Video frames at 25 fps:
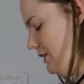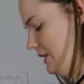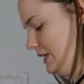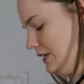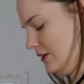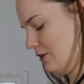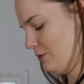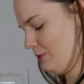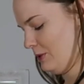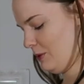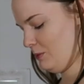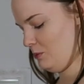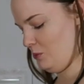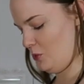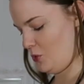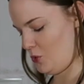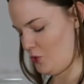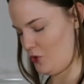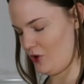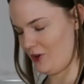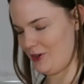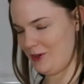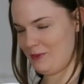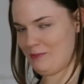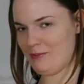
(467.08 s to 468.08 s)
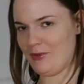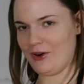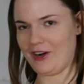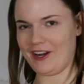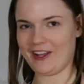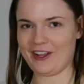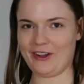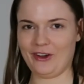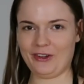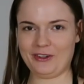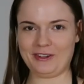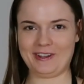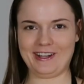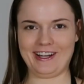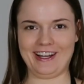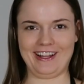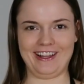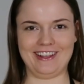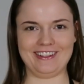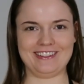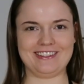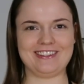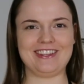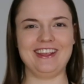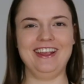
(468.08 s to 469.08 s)
a little bit more, but I got
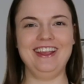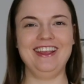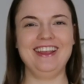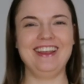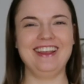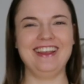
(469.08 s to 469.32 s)
less.